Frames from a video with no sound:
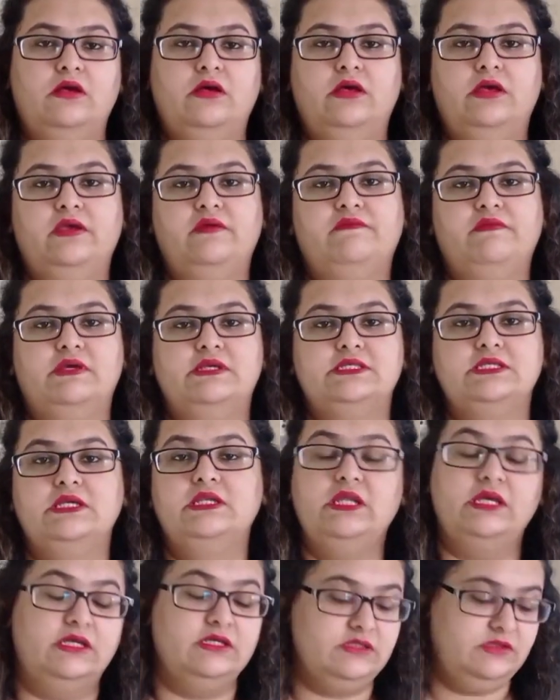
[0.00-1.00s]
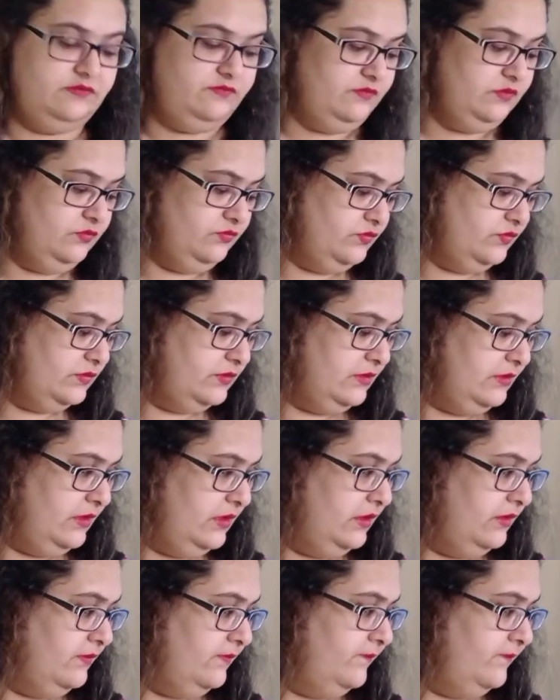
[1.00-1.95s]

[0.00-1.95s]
if I say negative news?